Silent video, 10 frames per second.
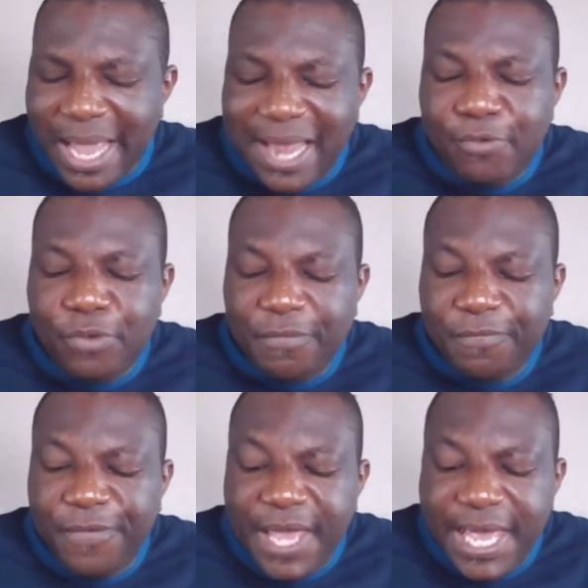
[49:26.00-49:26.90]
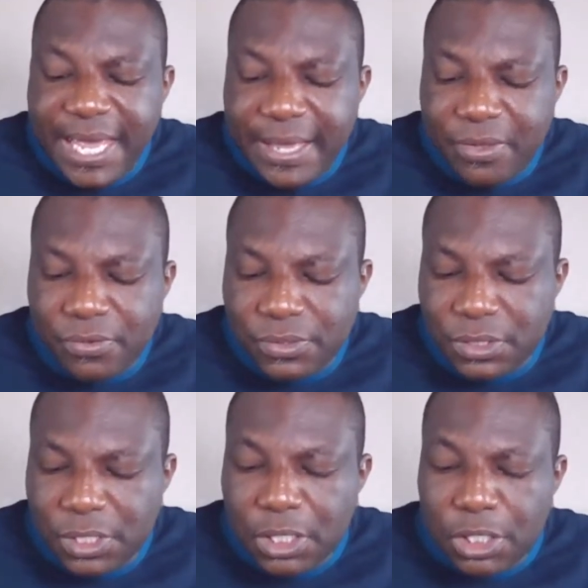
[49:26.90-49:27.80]
and reveals
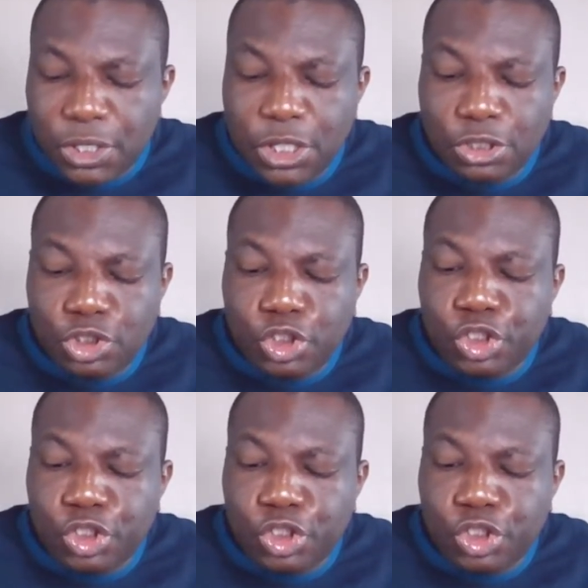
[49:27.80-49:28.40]
the